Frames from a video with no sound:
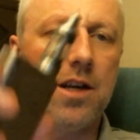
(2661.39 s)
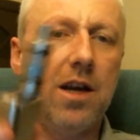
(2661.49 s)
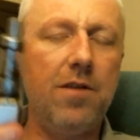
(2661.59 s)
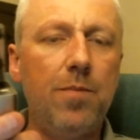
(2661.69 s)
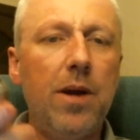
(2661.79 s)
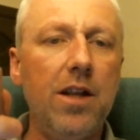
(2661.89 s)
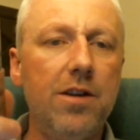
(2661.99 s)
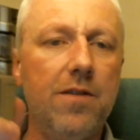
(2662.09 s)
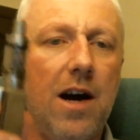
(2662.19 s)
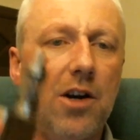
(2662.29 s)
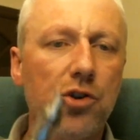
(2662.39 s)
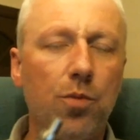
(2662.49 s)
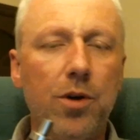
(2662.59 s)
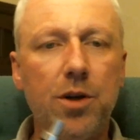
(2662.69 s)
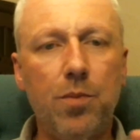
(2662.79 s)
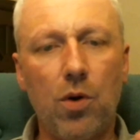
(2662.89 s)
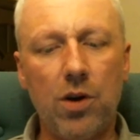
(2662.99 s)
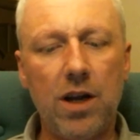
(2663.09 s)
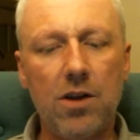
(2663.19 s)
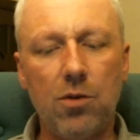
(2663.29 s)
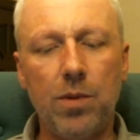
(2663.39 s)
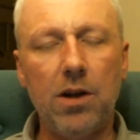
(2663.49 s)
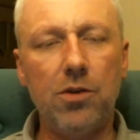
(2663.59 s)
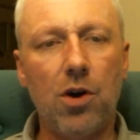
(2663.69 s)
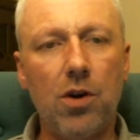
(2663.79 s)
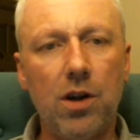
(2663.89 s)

If you pick the device up and you put a nickel build on